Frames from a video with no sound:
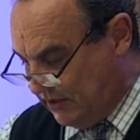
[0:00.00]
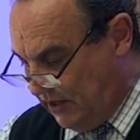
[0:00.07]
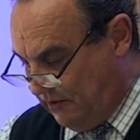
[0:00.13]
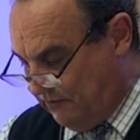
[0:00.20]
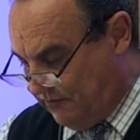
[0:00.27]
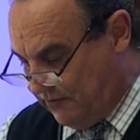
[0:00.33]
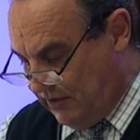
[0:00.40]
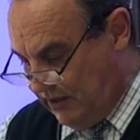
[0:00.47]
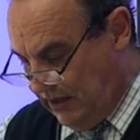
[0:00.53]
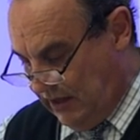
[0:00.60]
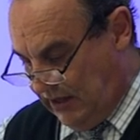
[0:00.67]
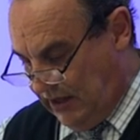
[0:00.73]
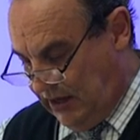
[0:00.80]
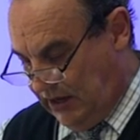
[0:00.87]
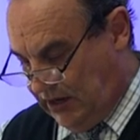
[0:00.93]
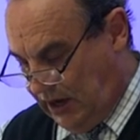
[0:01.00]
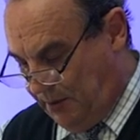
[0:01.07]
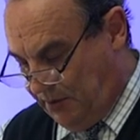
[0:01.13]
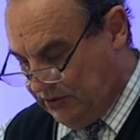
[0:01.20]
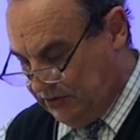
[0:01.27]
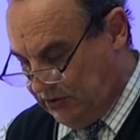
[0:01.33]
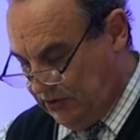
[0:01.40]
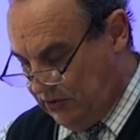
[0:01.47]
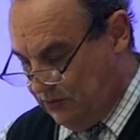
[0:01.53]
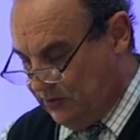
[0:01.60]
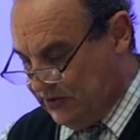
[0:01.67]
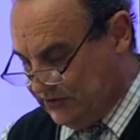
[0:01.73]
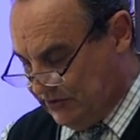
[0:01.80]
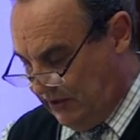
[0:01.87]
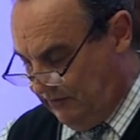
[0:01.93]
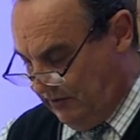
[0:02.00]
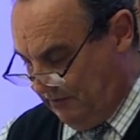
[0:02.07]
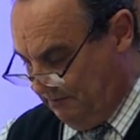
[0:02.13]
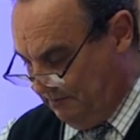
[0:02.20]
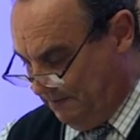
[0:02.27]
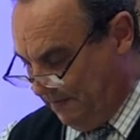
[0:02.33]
If he come unto you, receive him.